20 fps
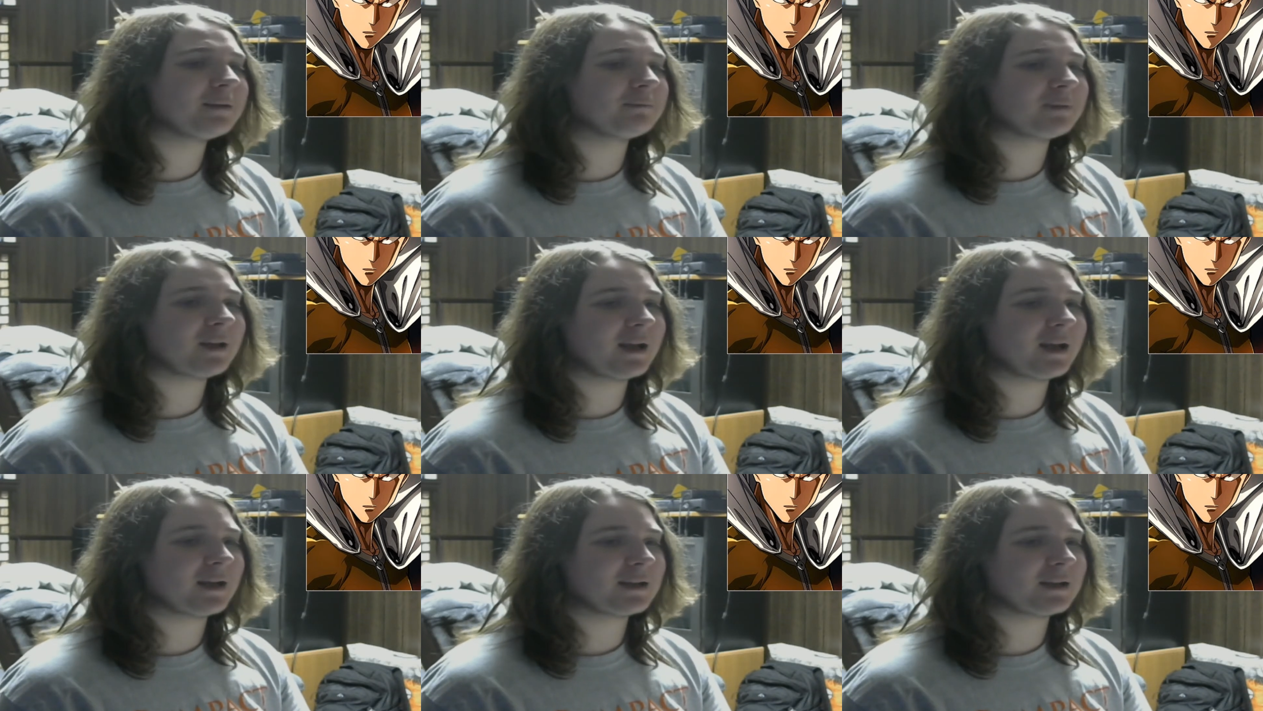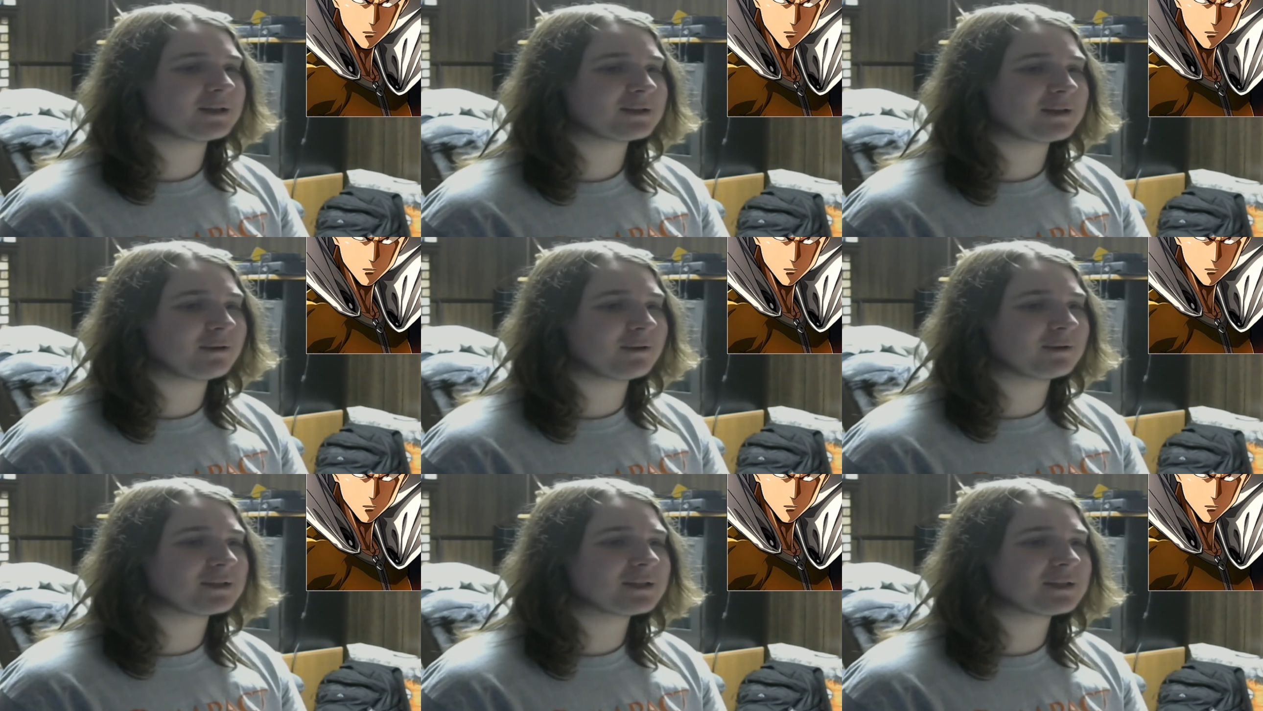planet,
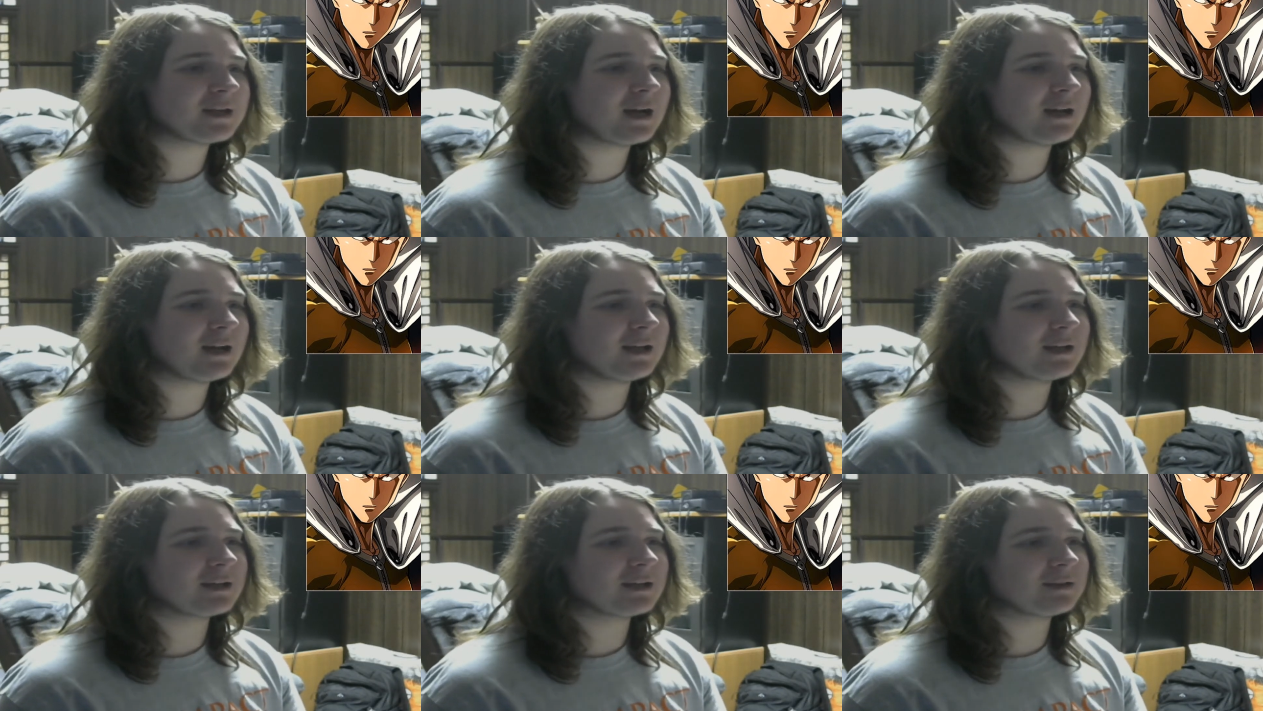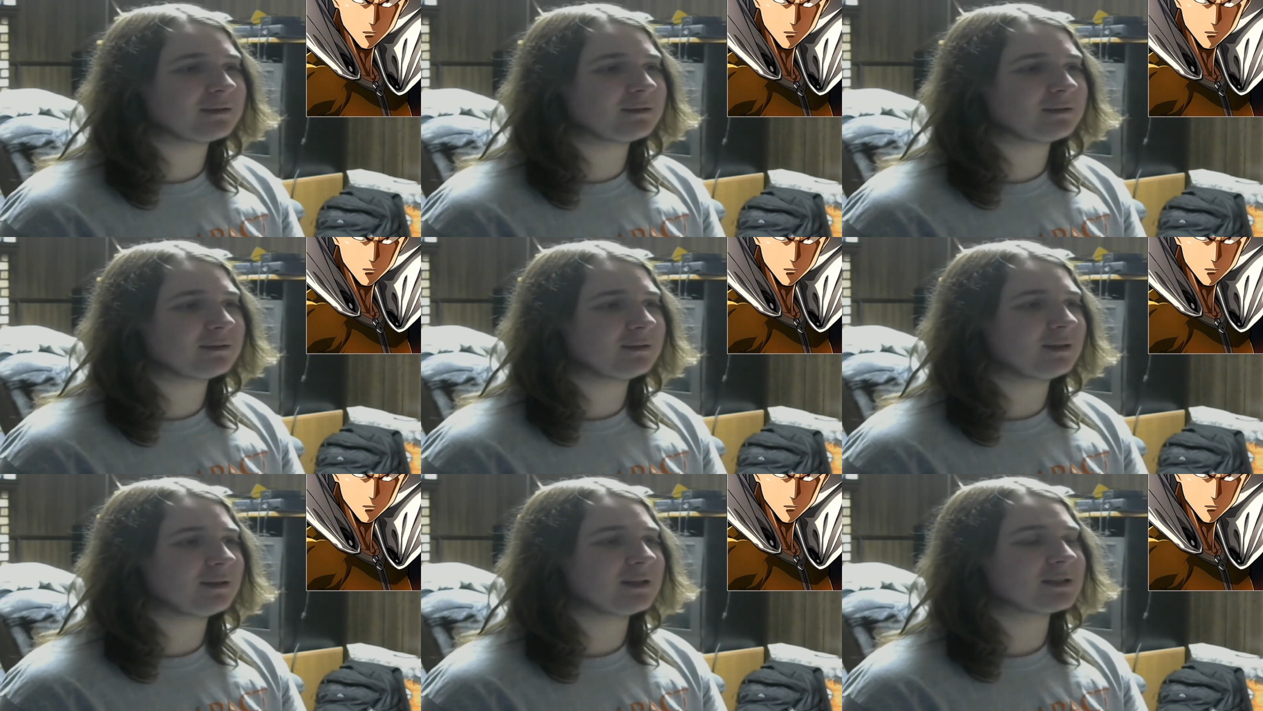so it's not
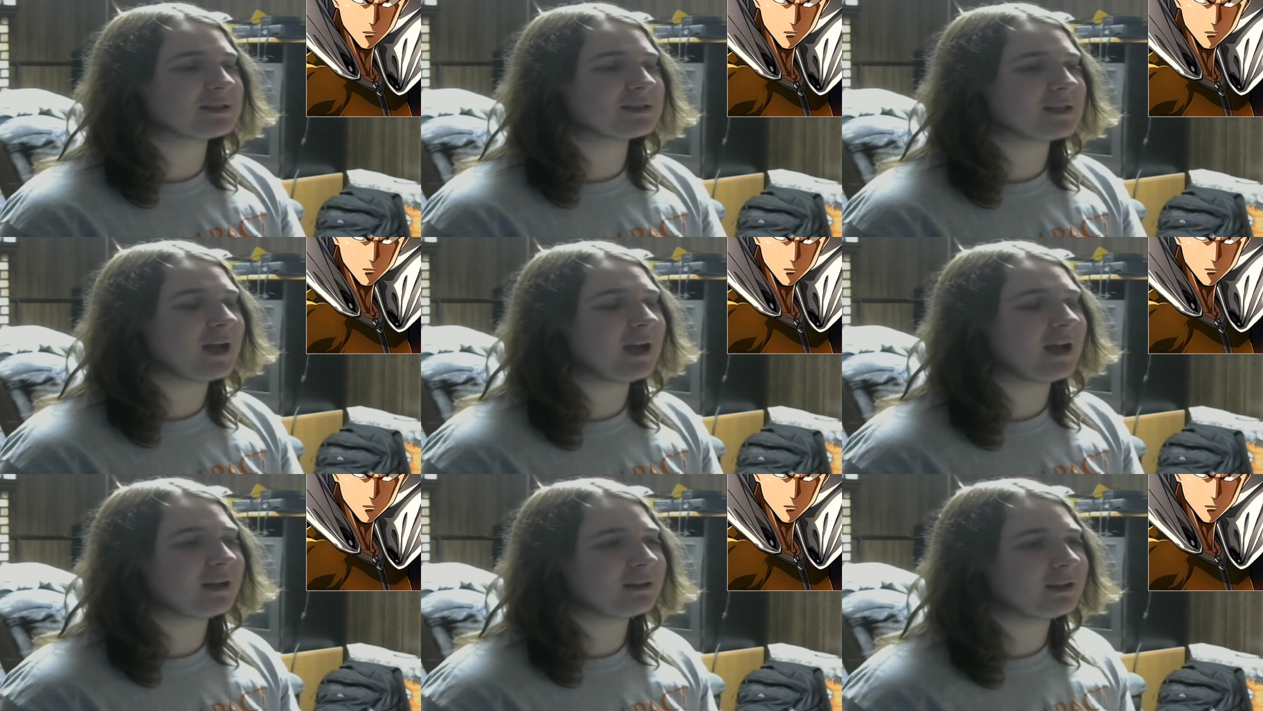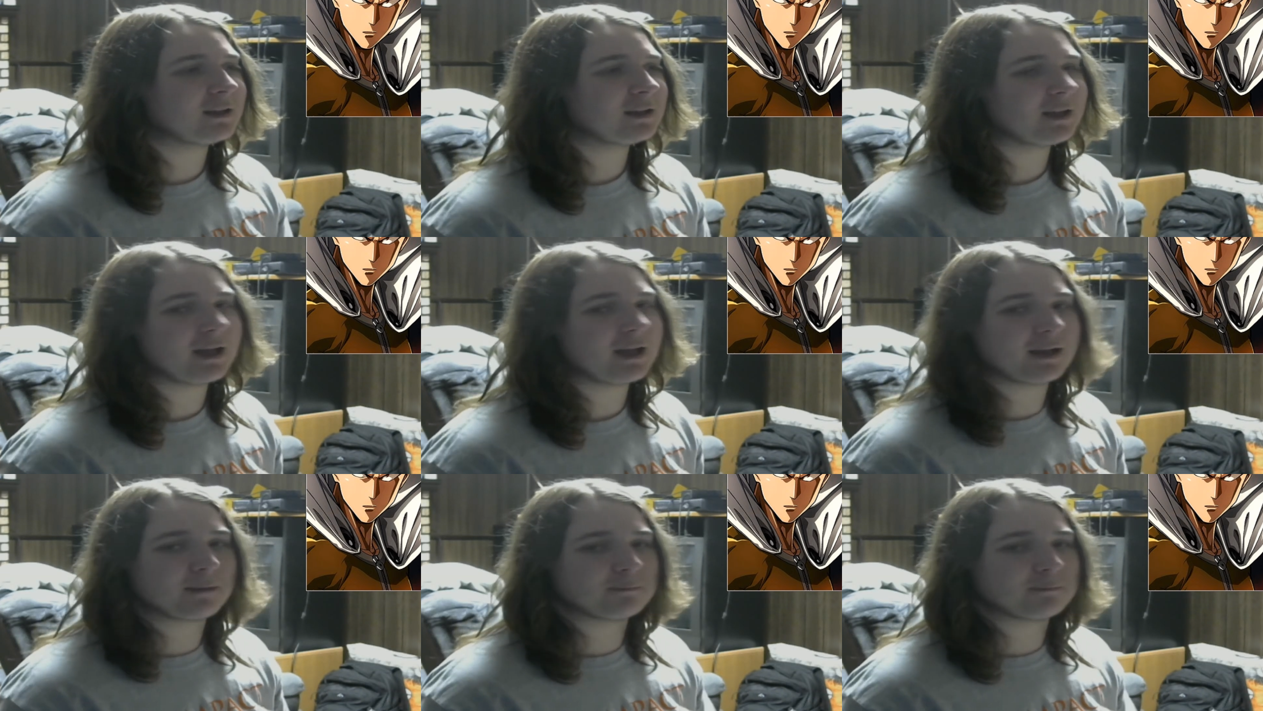exactly
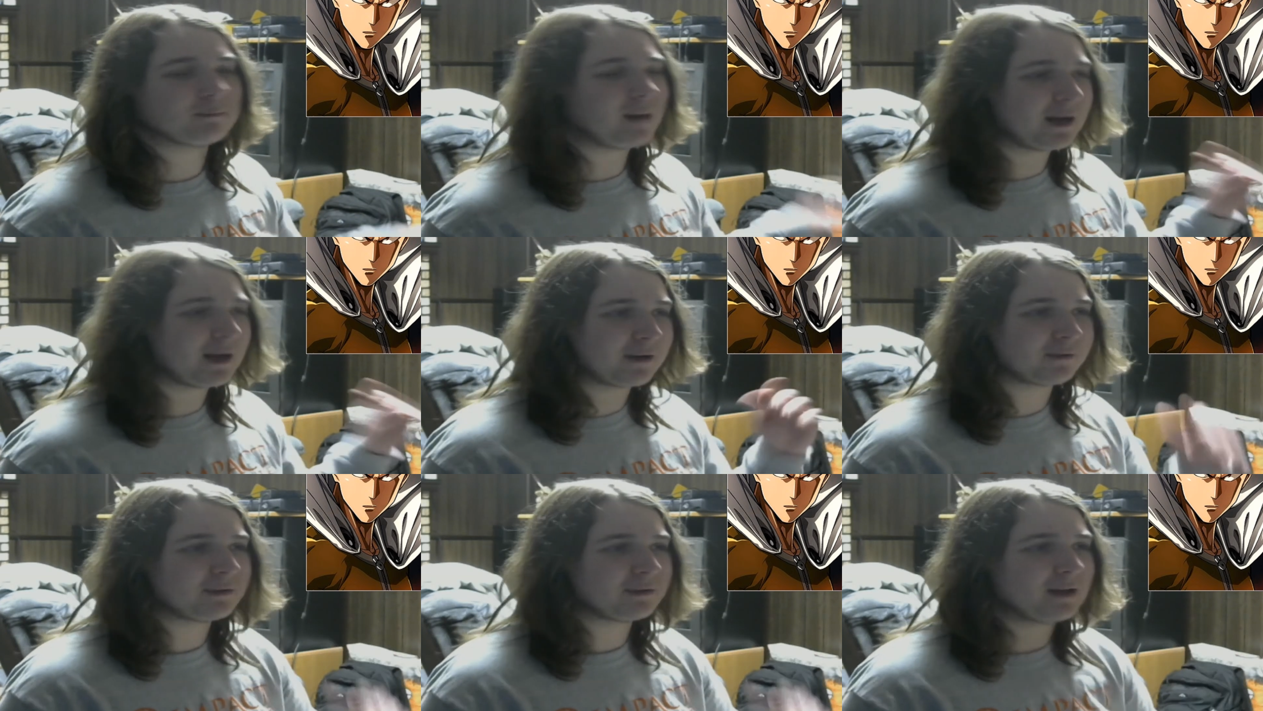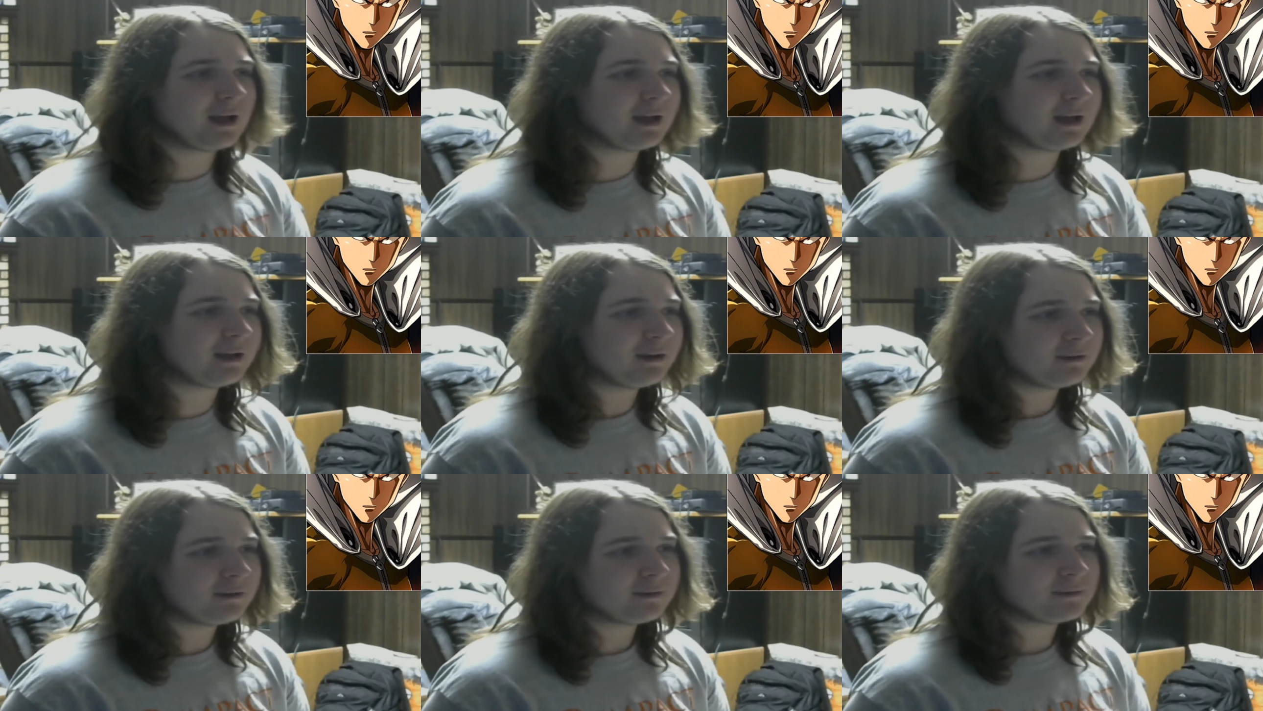like modern
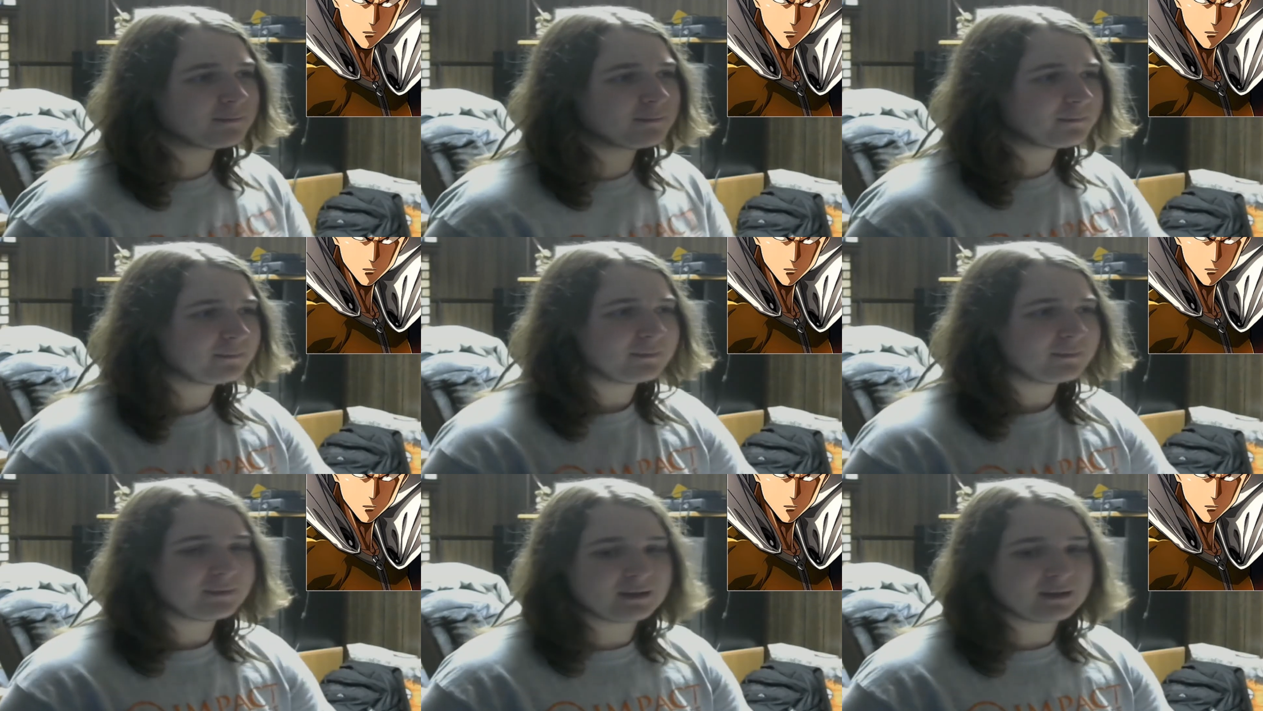day, how